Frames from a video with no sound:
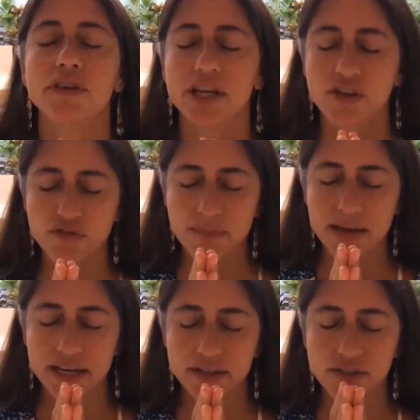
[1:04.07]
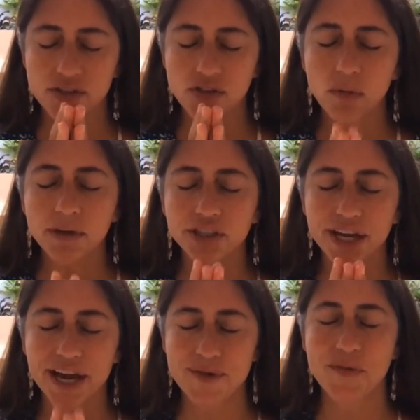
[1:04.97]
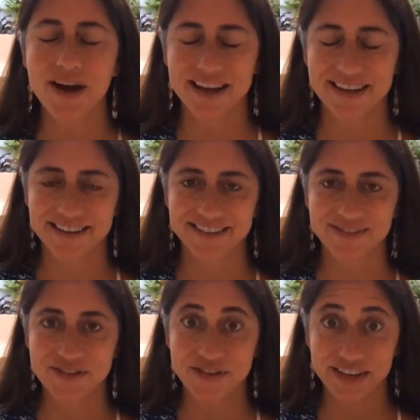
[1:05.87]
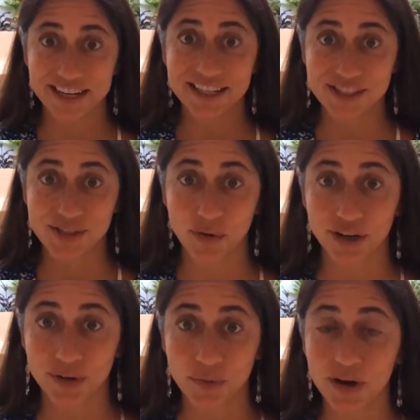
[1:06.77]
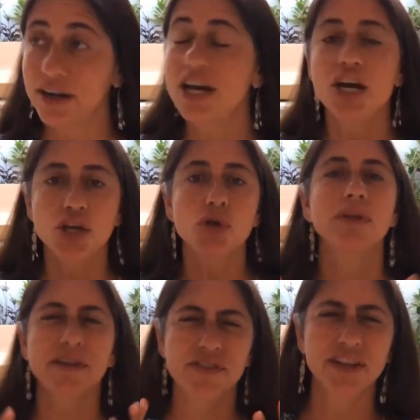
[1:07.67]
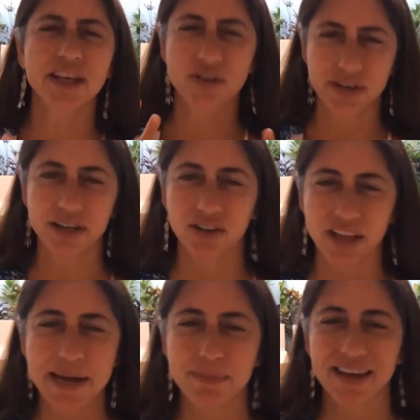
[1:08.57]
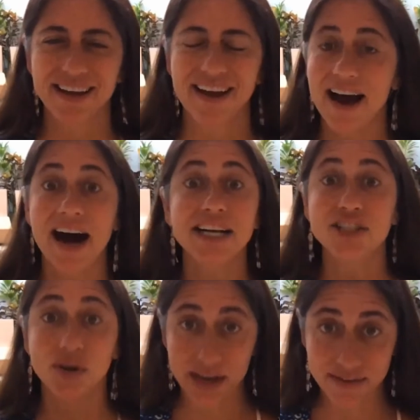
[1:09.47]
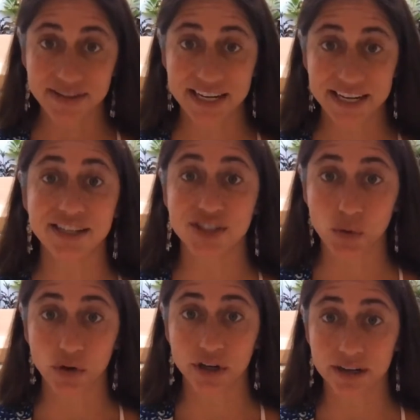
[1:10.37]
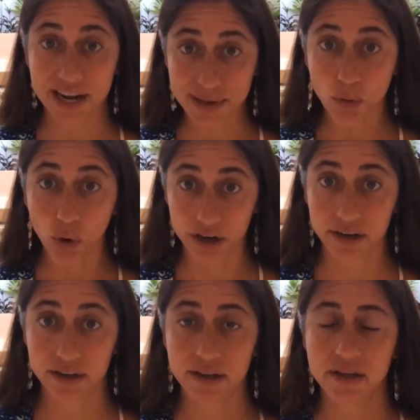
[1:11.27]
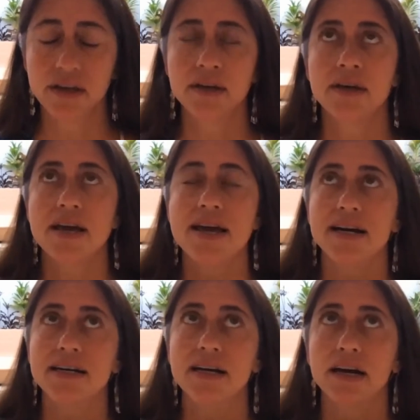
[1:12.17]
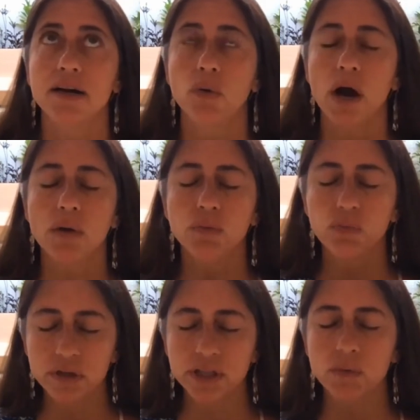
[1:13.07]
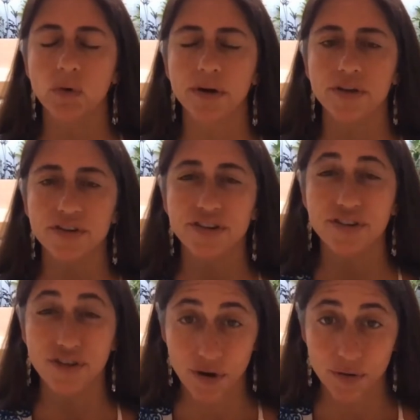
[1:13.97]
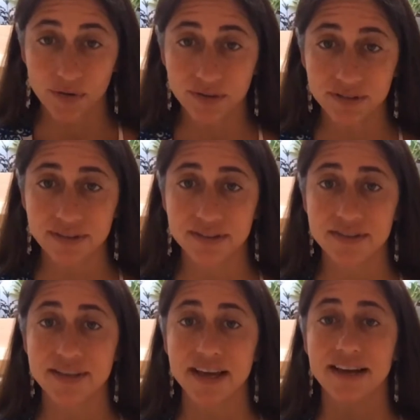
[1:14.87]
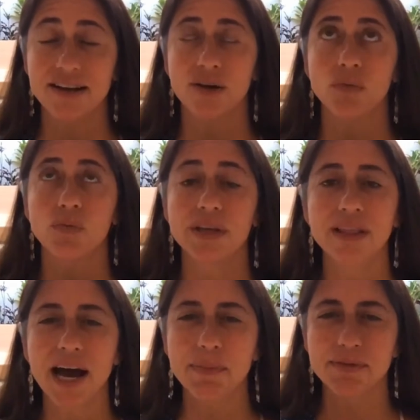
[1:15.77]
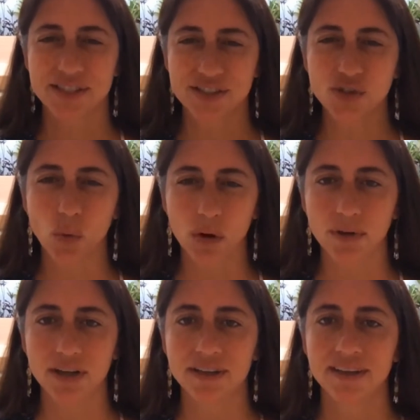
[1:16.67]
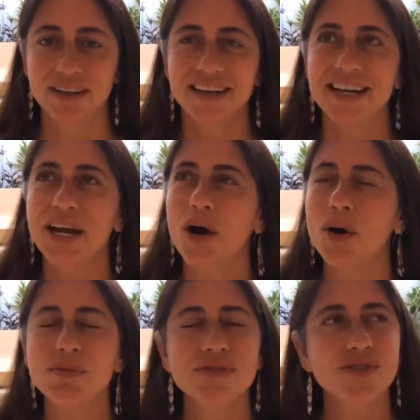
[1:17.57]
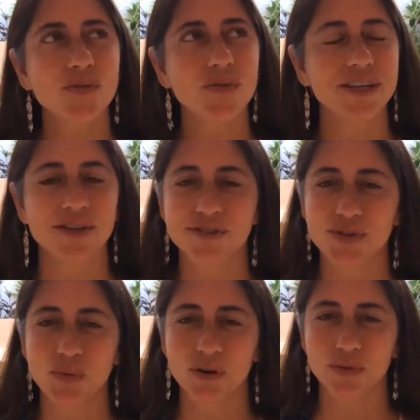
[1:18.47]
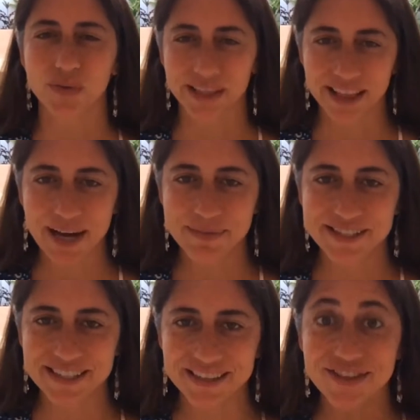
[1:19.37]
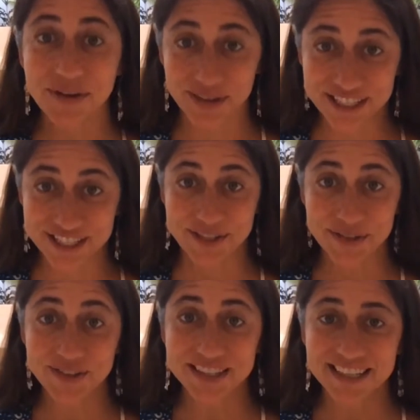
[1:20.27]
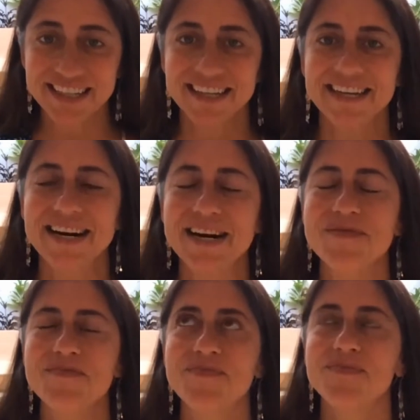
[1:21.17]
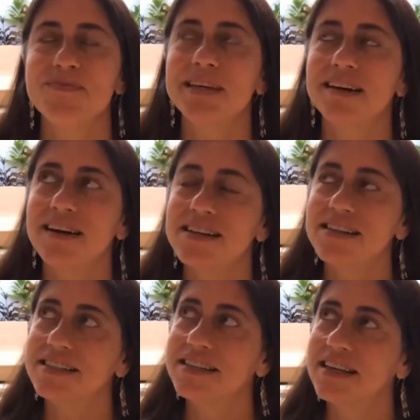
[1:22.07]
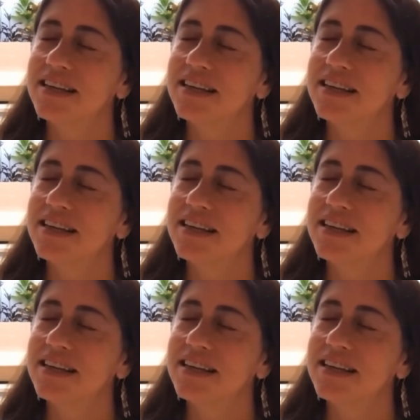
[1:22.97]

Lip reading: like you've made so much headway with your eating disorder where you really feel like you can claim, like, I don't have an eating disorder anymore. And I really want you to know that a relapse is normal. And I almost don't want to use the word relapse, even though I do, because